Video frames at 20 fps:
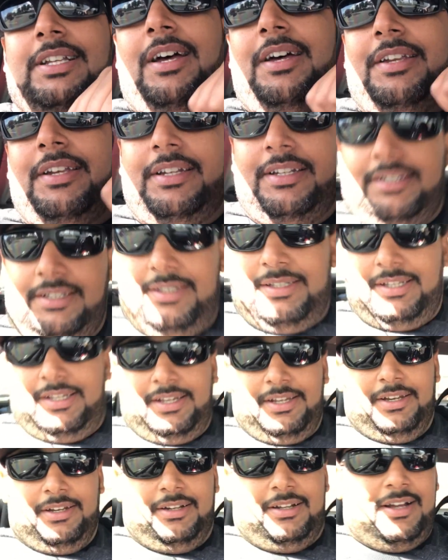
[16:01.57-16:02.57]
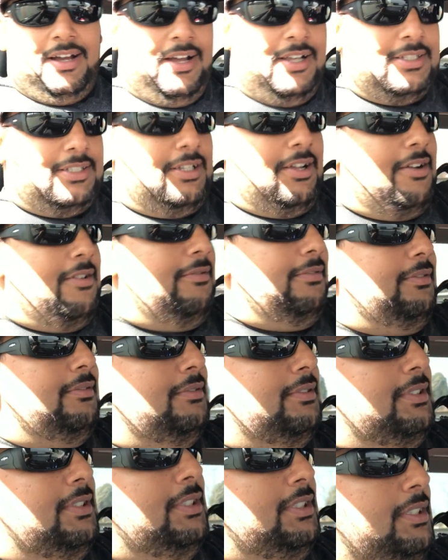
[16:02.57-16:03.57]
on it in Costco,
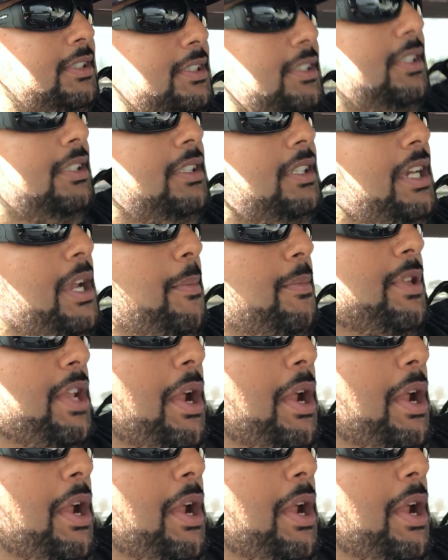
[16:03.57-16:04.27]
and I was